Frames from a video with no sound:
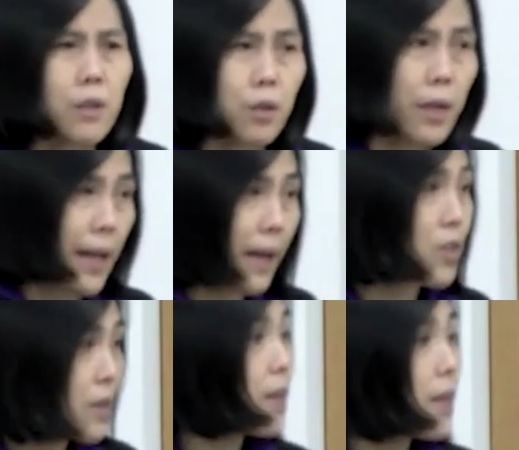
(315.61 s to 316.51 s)
to the
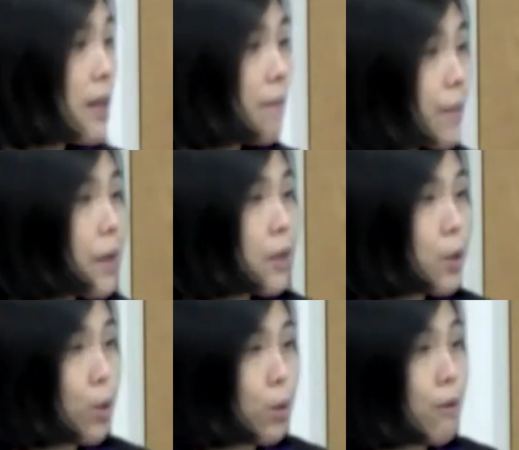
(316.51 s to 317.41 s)
next study
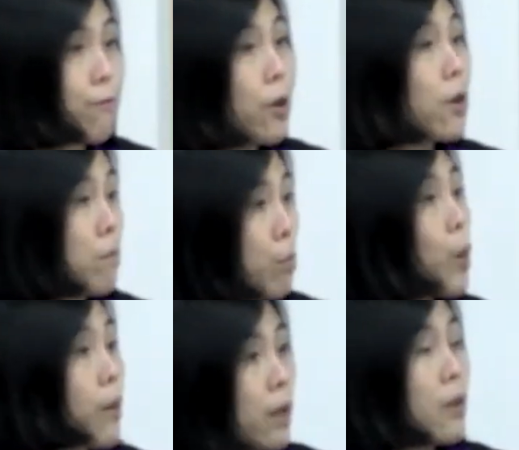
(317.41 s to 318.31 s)
to confirm
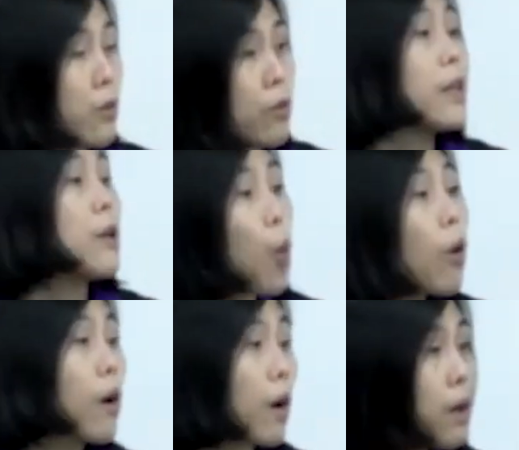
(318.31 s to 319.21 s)
whether it's really
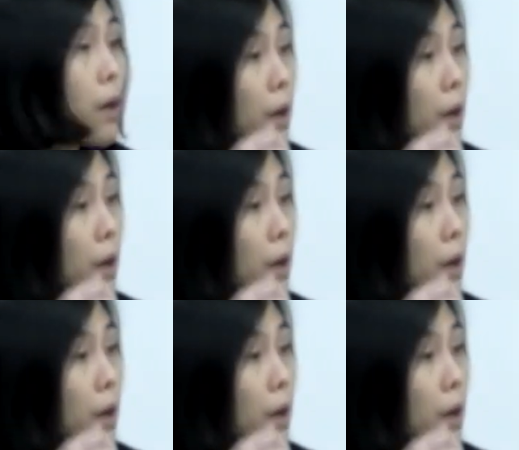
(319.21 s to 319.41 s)
work.